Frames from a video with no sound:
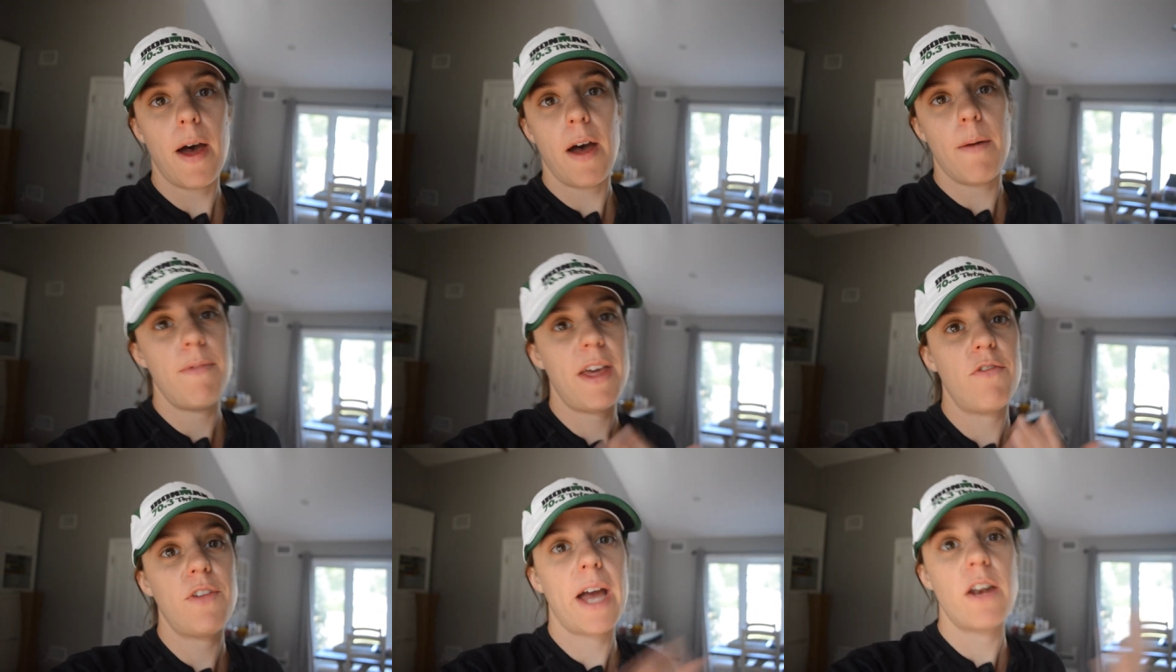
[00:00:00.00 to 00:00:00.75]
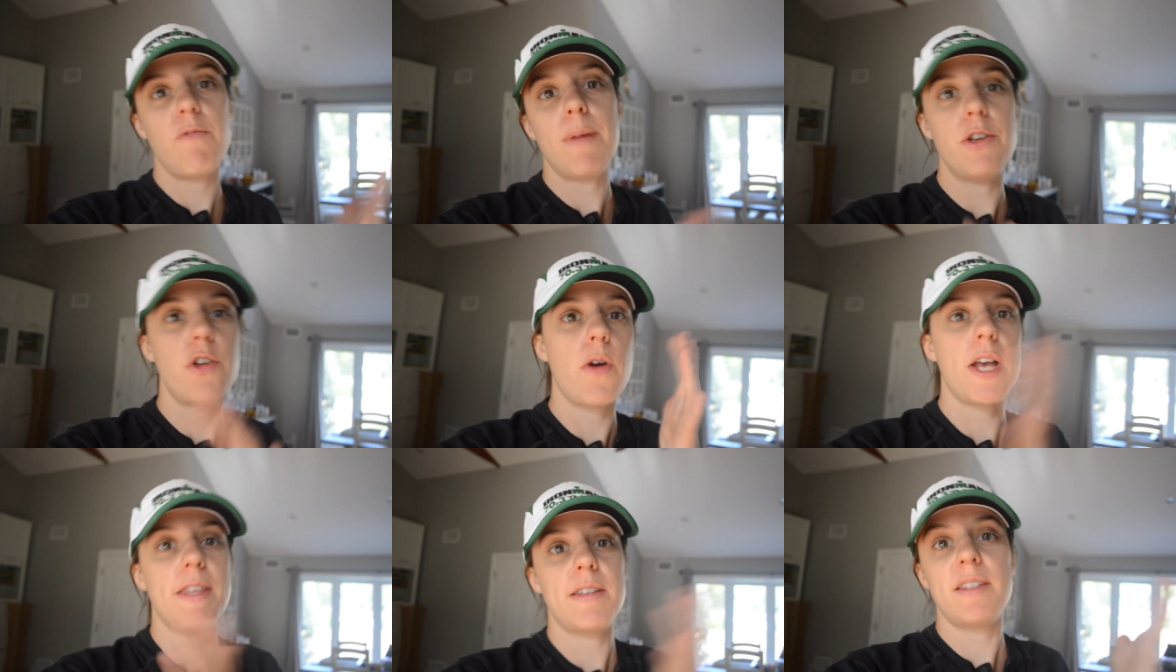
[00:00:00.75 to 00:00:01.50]
Uh, they've kind of been
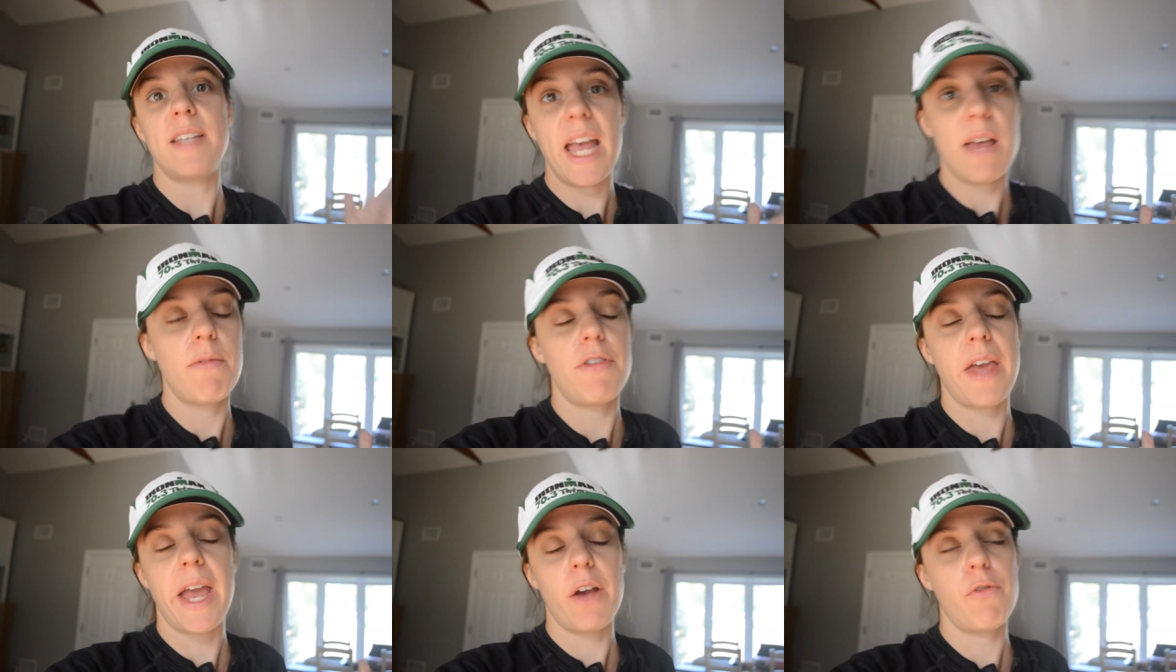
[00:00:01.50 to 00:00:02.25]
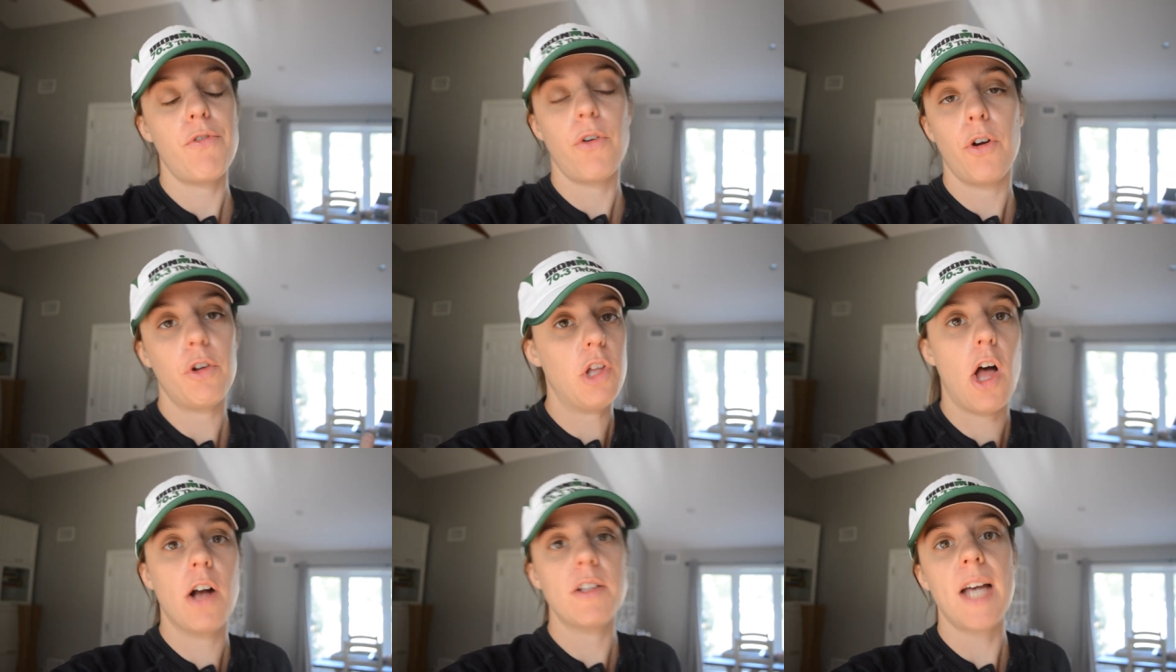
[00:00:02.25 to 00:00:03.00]
doing the same thing for a
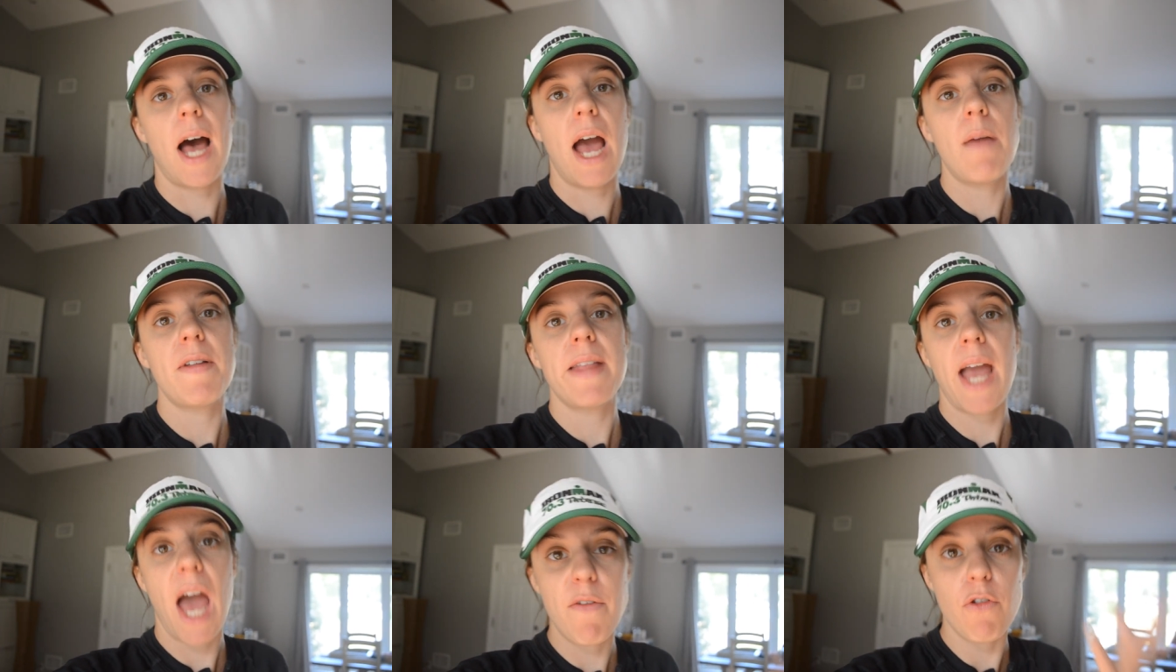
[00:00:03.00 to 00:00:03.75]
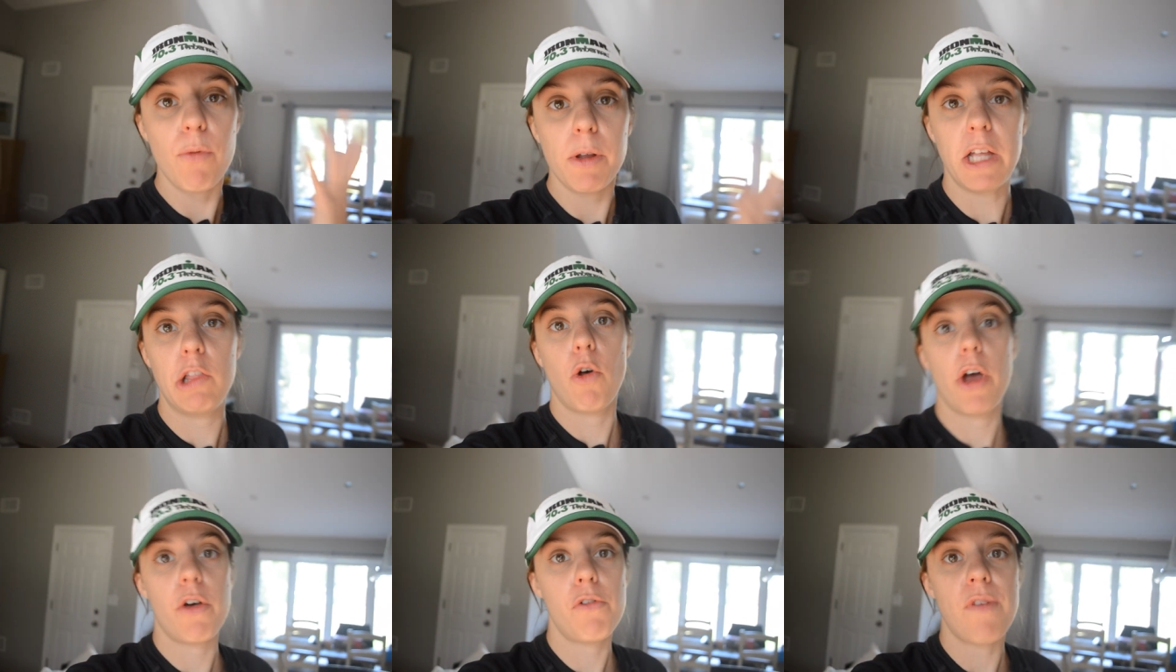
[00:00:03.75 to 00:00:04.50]
long time and they have a really
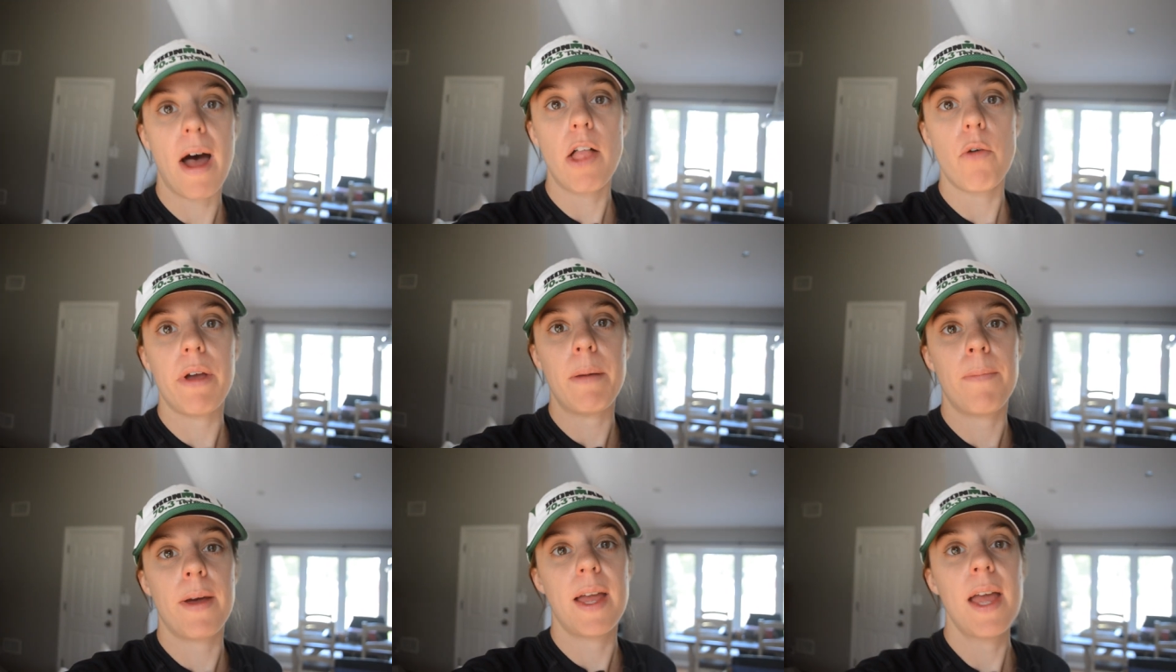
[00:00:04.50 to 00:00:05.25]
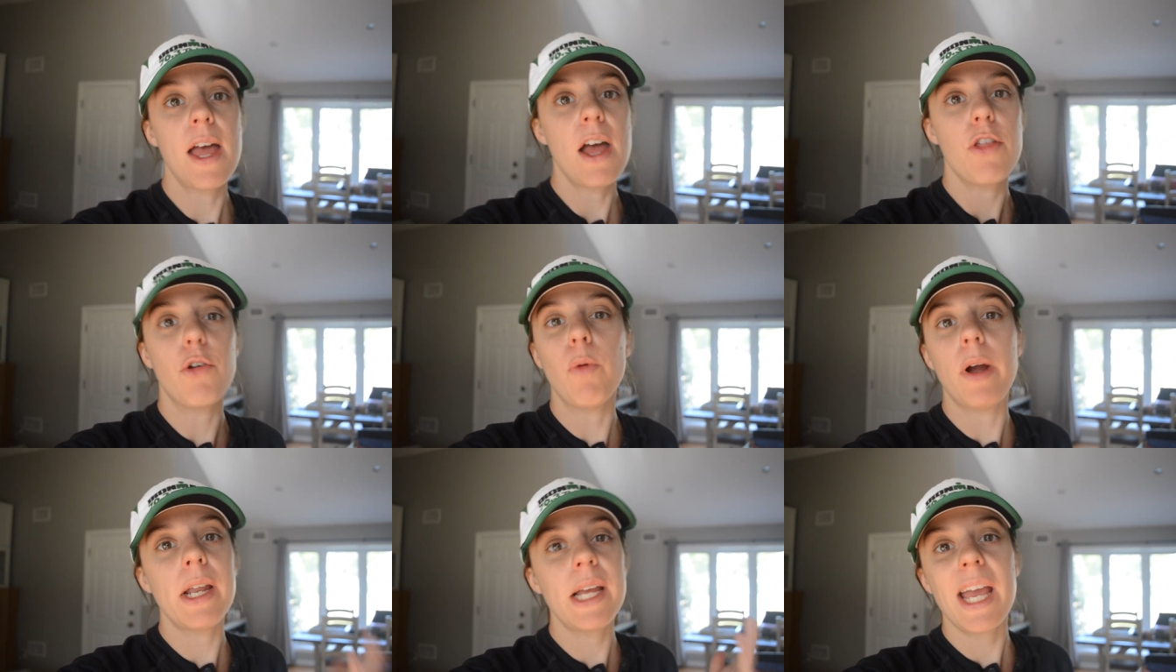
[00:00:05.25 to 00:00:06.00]
loyal following, but the
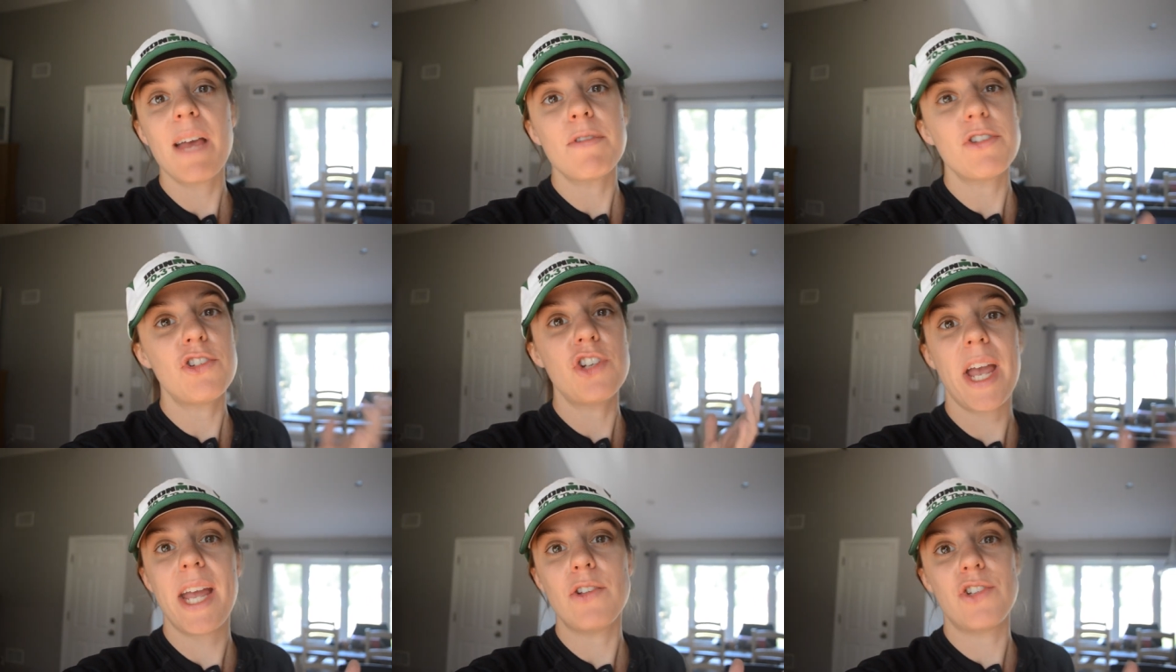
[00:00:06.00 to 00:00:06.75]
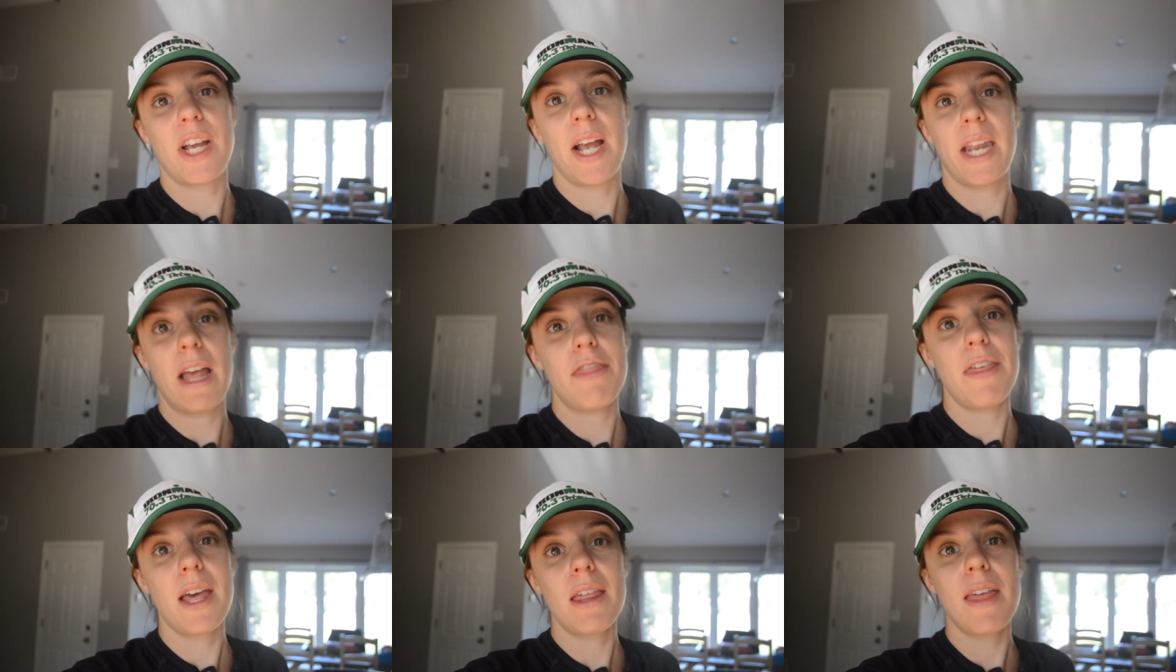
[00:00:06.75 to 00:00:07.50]
running game is changing. And I
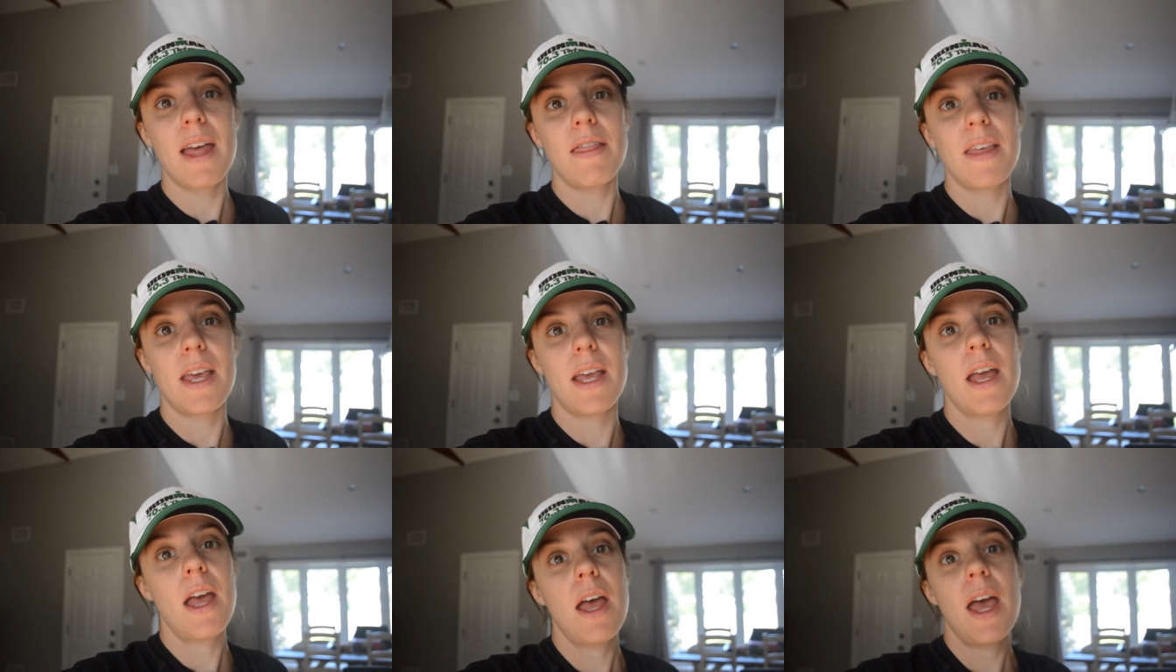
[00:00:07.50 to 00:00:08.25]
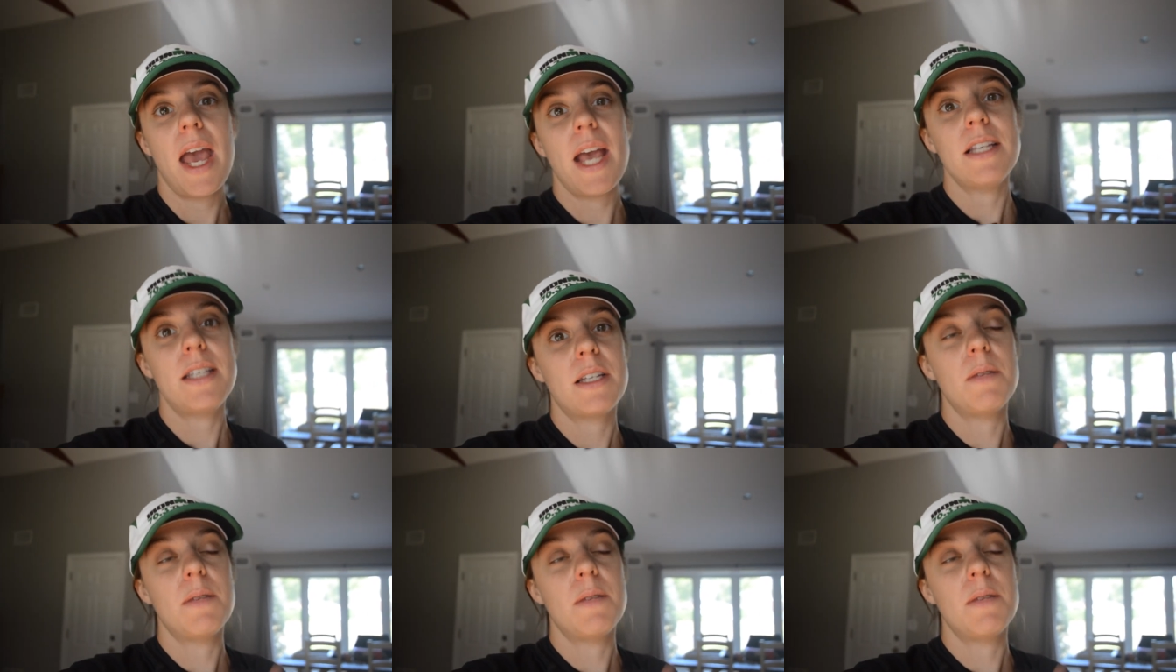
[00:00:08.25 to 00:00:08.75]
think that the ASICS